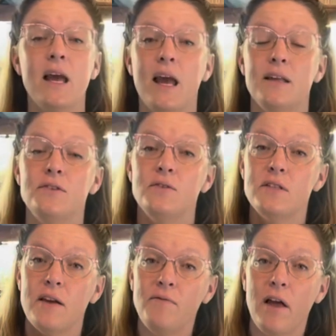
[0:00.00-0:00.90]
and so
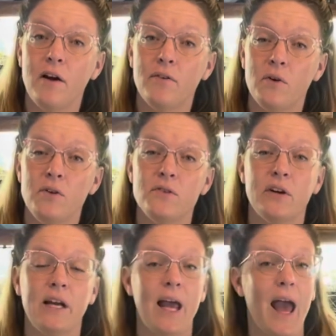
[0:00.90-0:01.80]
sunflower roots are
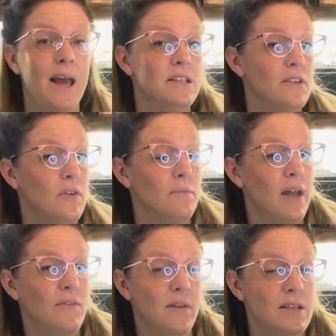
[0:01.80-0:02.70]
going to add different
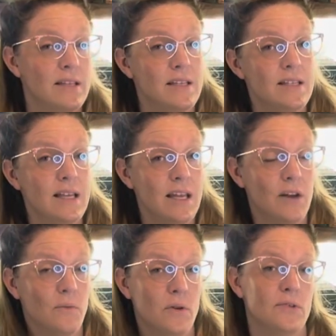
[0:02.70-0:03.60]
benefits than
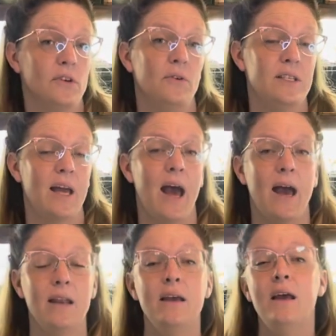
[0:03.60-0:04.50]
zinnia roots are going to
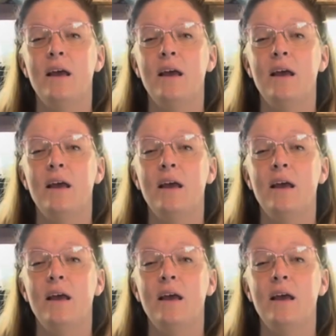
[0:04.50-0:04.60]
add.